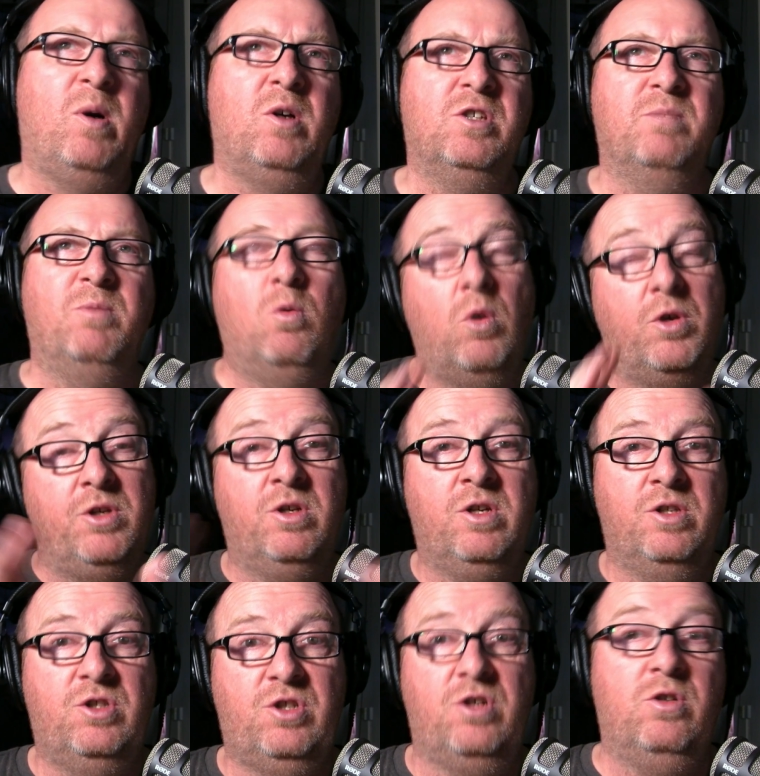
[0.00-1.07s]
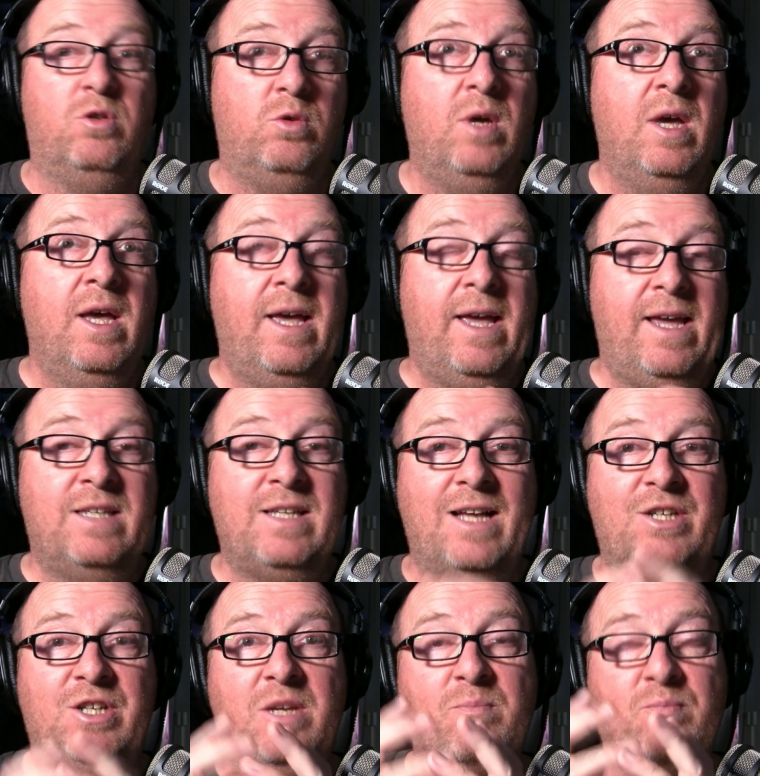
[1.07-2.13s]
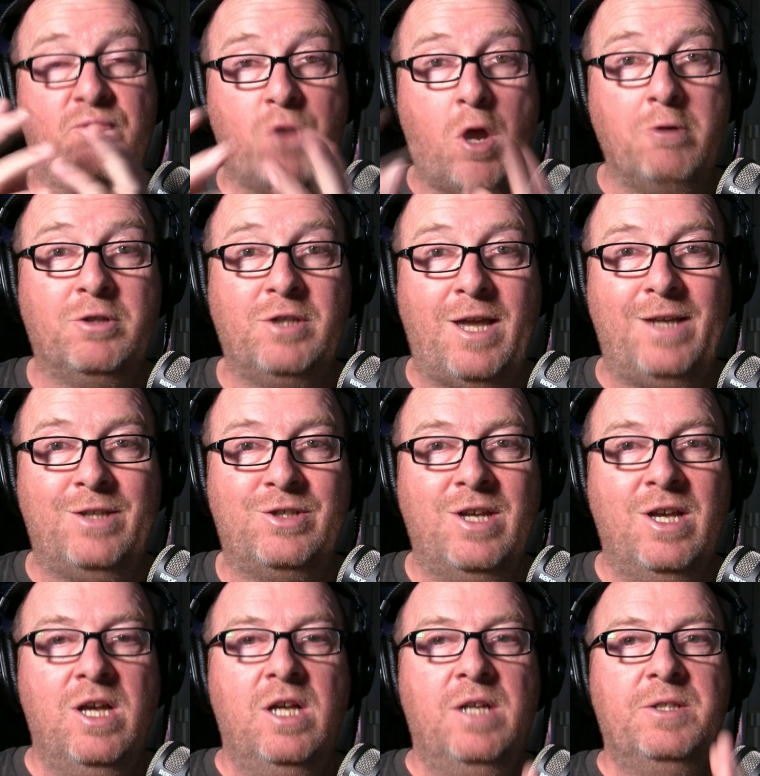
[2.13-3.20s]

possible what you could do is actually process